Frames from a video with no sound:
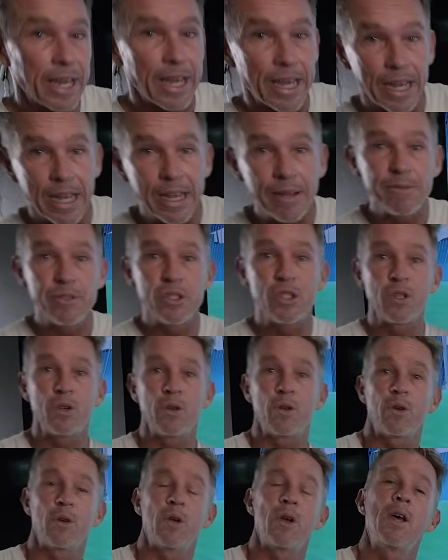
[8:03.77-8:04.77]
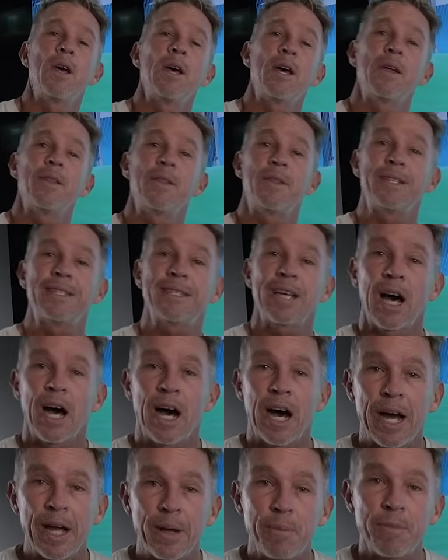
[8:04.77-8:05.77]
gives you the
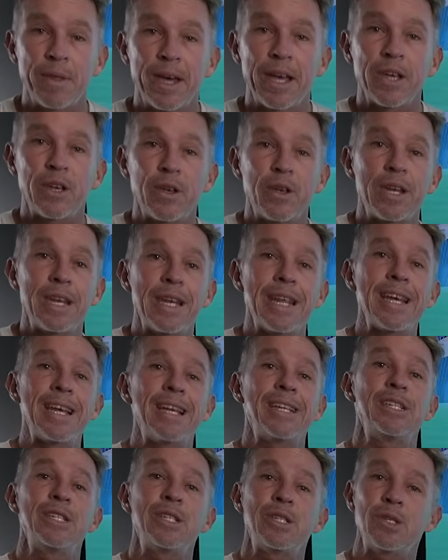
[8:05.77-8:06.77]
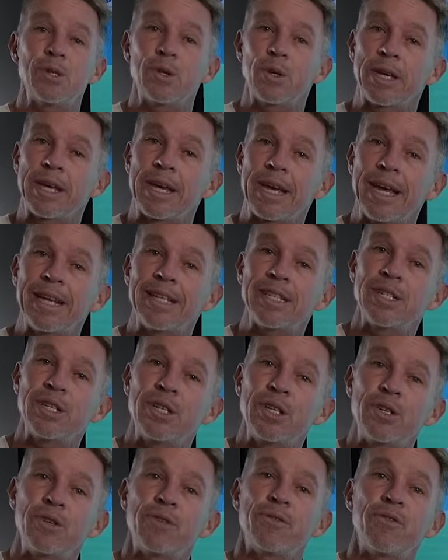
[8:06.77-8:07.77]
time that you need to get
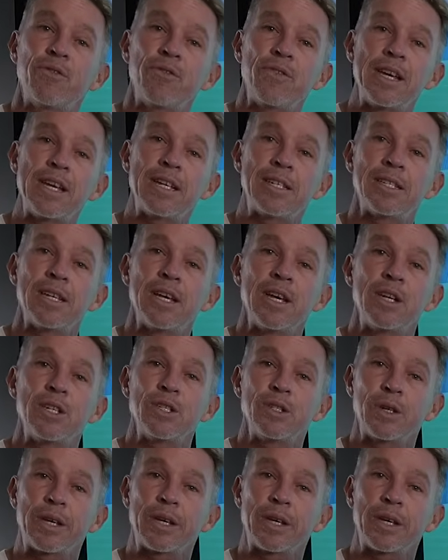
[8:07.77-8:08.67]
to your feet, to